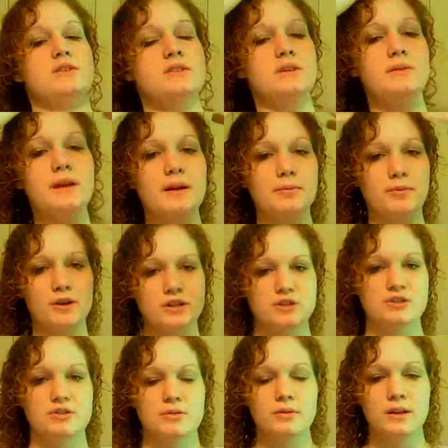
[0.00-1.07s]
usually when I brush
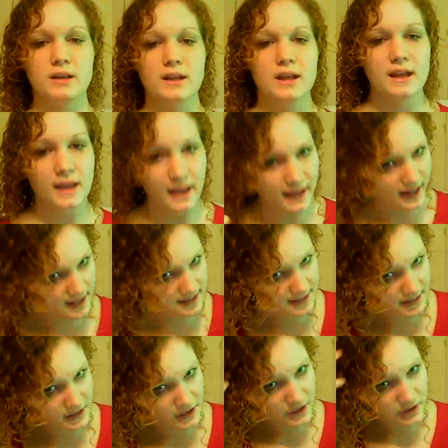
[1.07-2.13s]
through it, it has
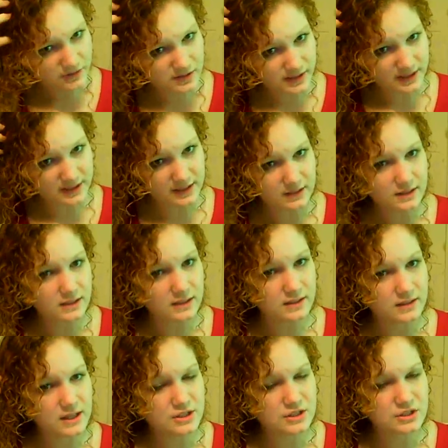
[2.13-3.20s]
like a huge, like,
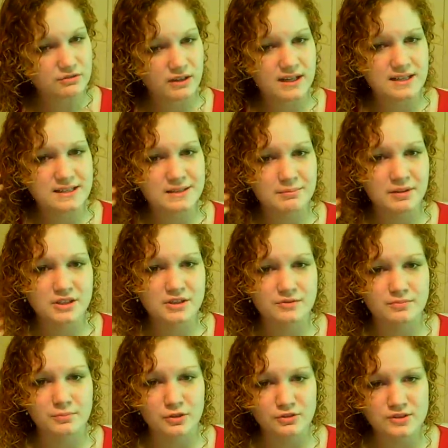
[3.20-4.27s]
each strand has a bunch
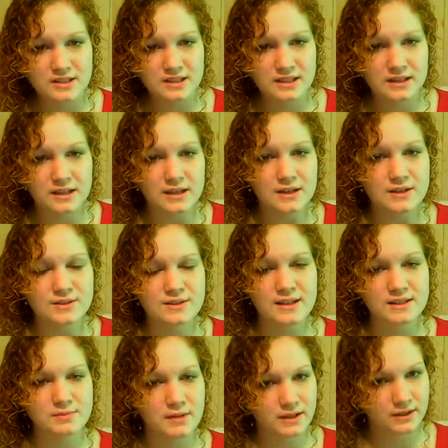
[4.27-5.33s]
of mousse in it, so
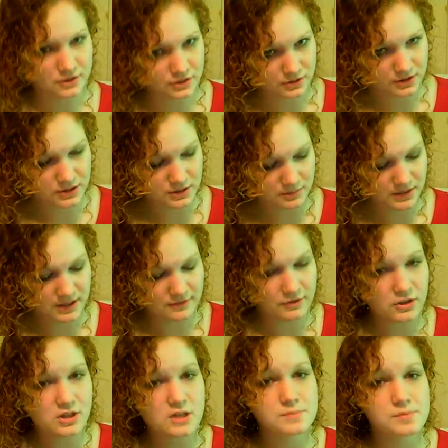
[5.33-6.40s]
that's why it gets crunchy. But if
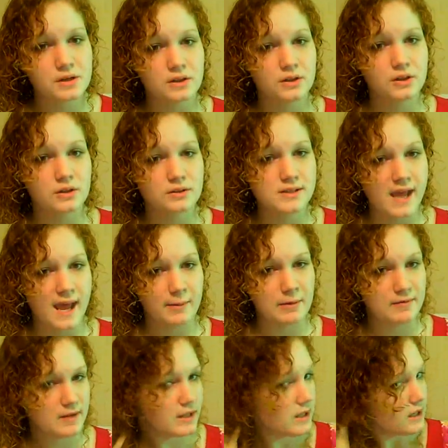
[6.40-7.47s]
you just put a little dab
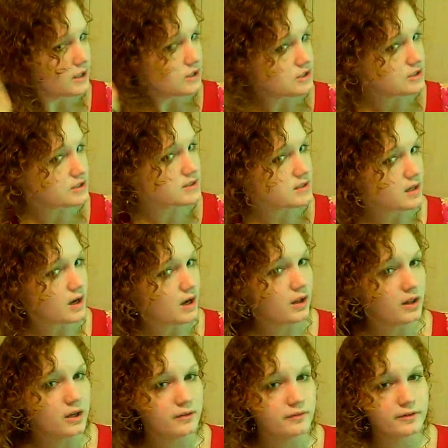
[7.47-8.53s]
of it just
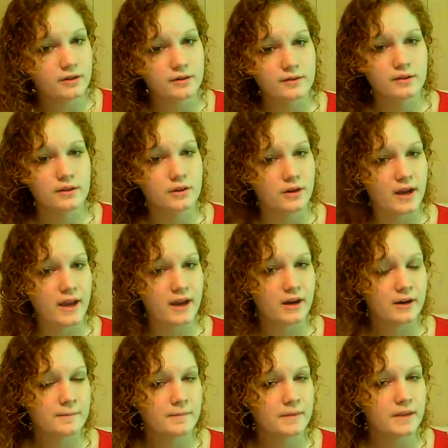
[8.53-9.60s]
all over your
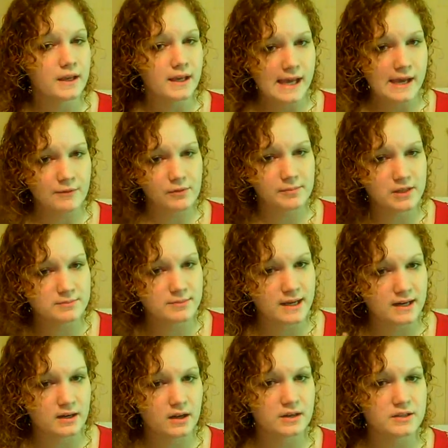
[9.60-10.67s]
hair, it won't be as
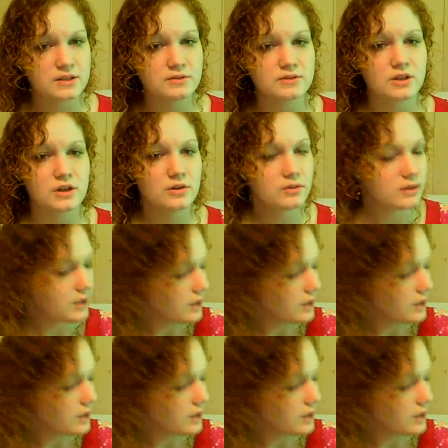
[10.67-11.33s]
bad. And also don't